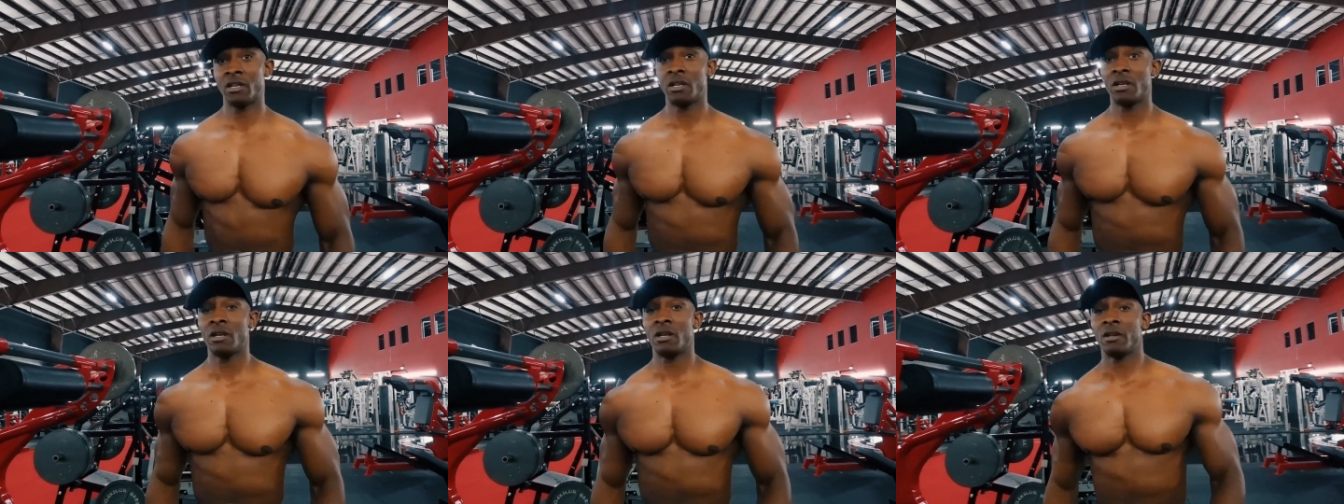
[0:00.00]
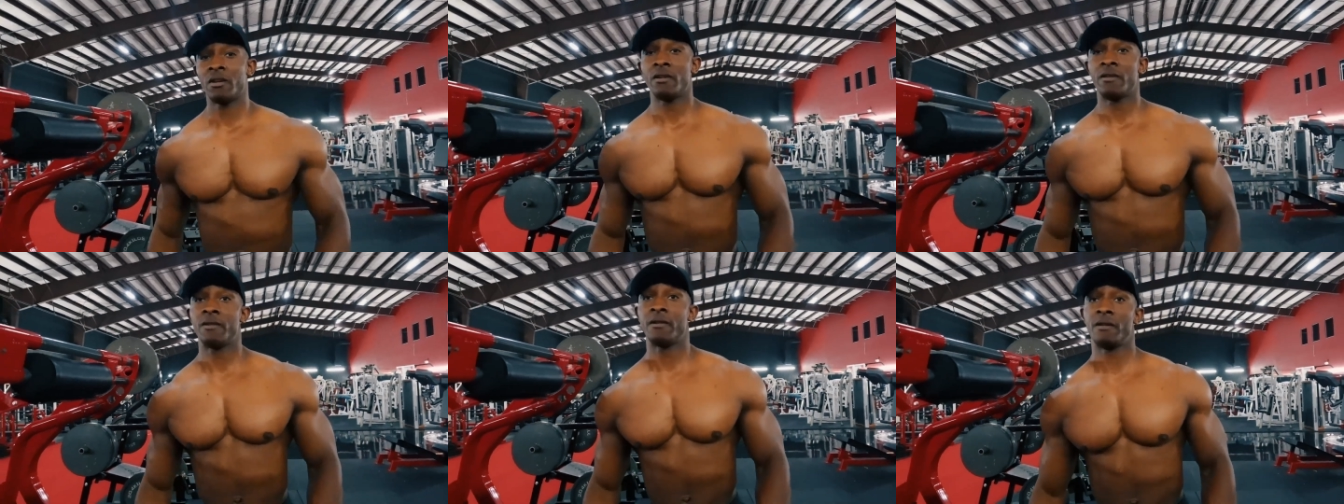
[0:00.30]

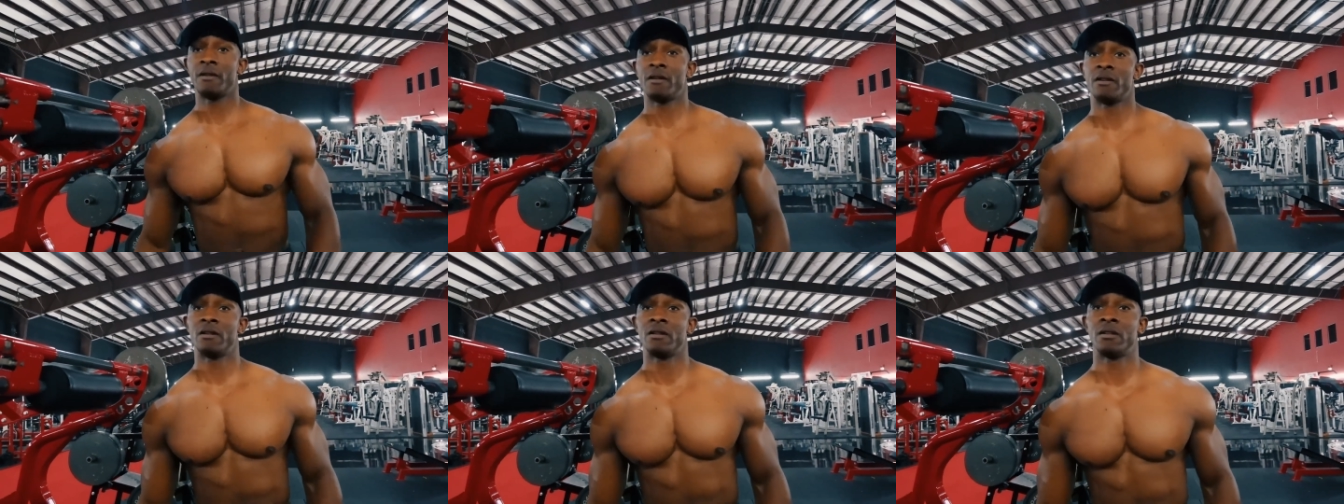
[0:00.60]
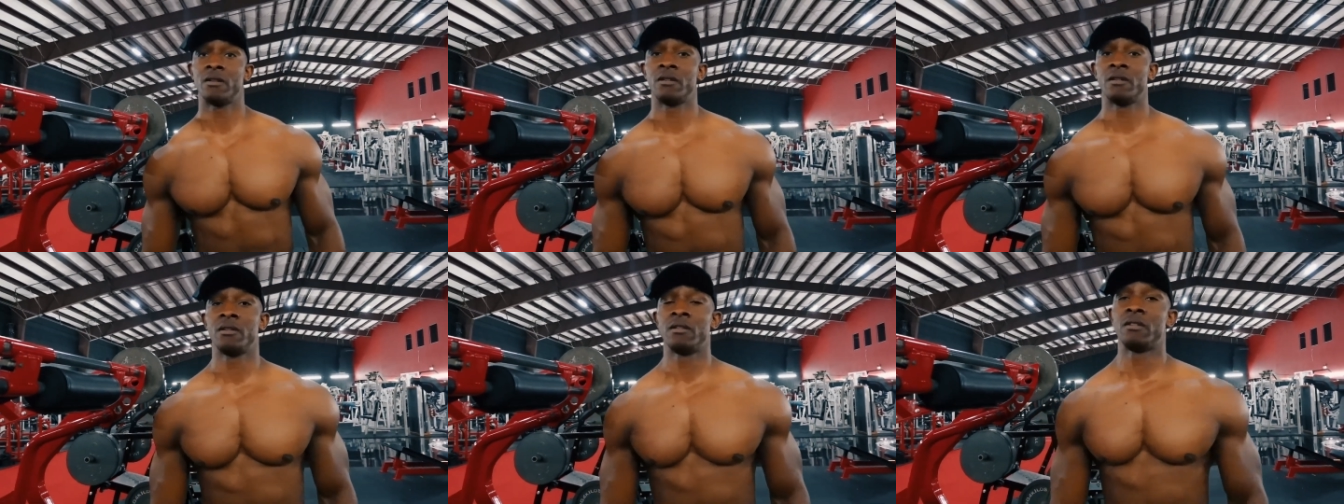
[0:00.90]
Yeah,
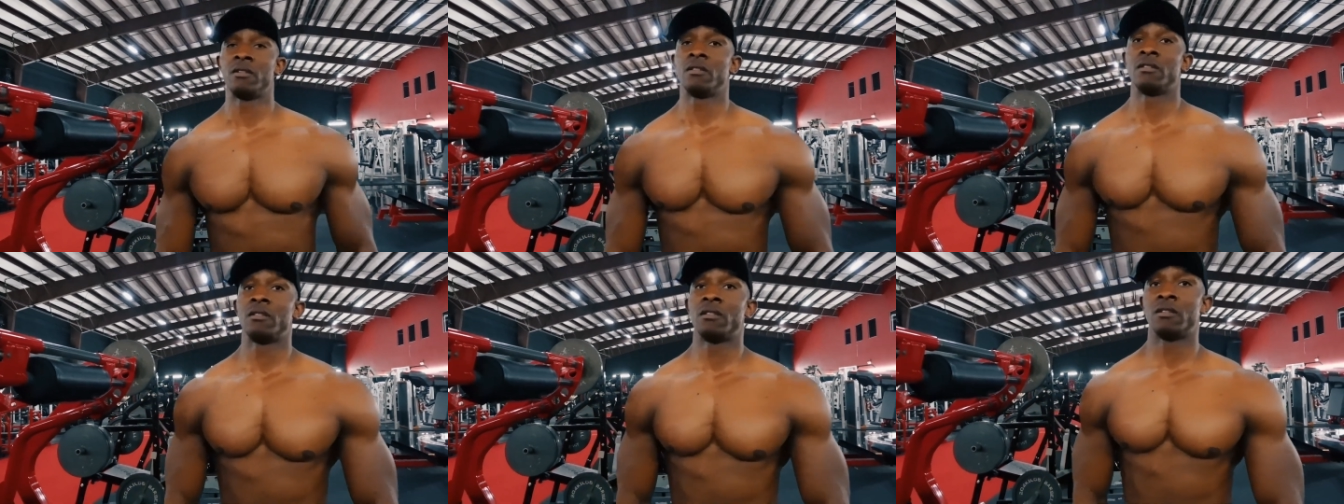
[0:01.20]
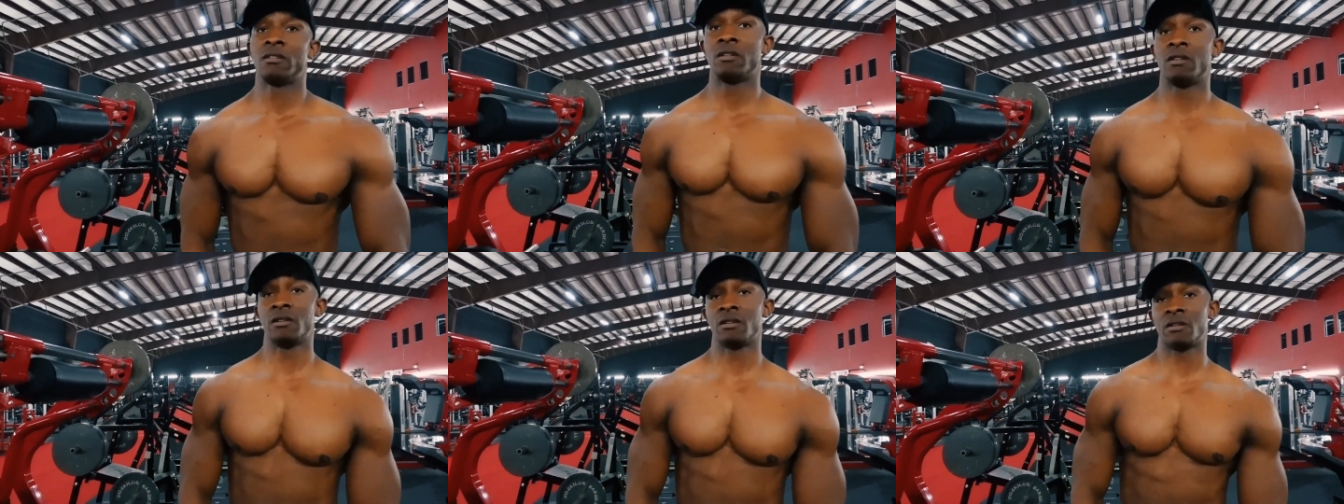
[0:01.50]
also
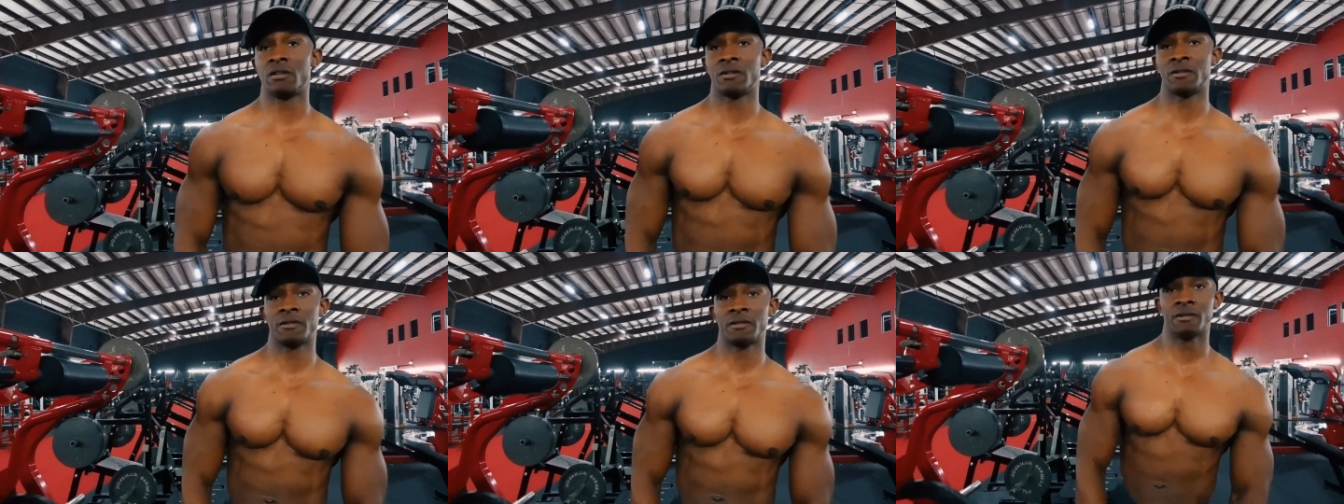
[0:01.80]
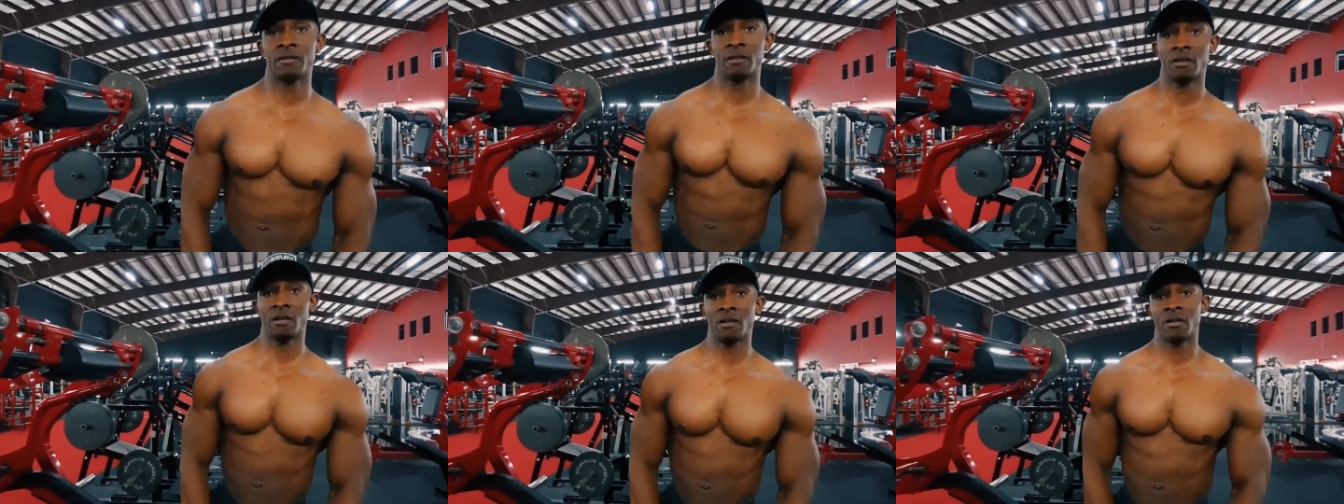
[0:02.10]
the
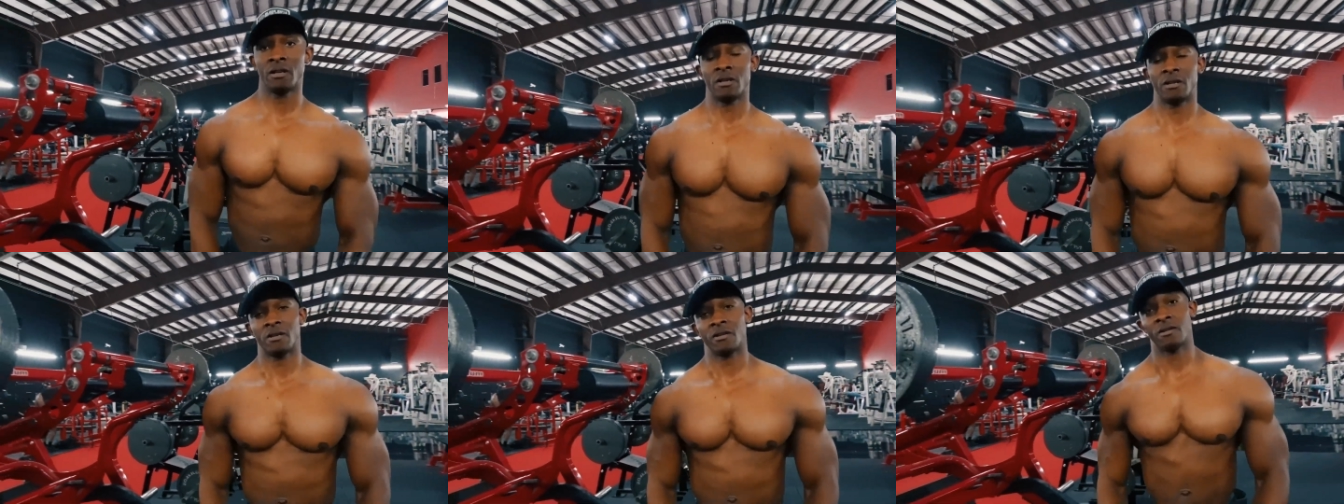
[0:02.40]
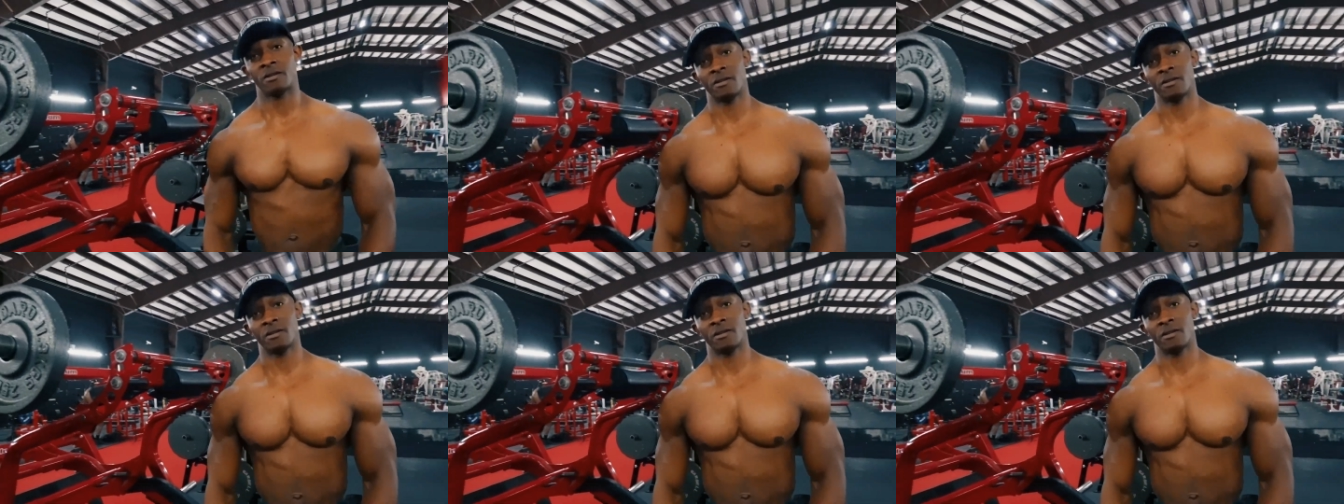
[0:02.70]
other thing that I